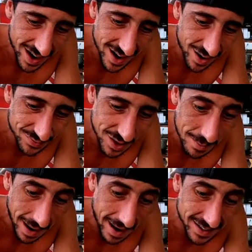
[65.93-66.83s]
Right off
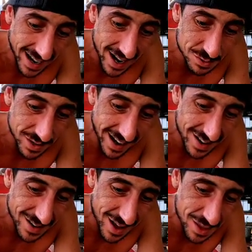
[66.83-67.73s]
the bat. Guys, we
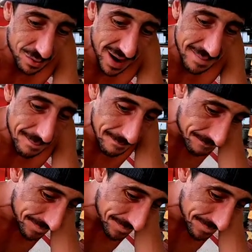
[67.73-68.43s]
got another win.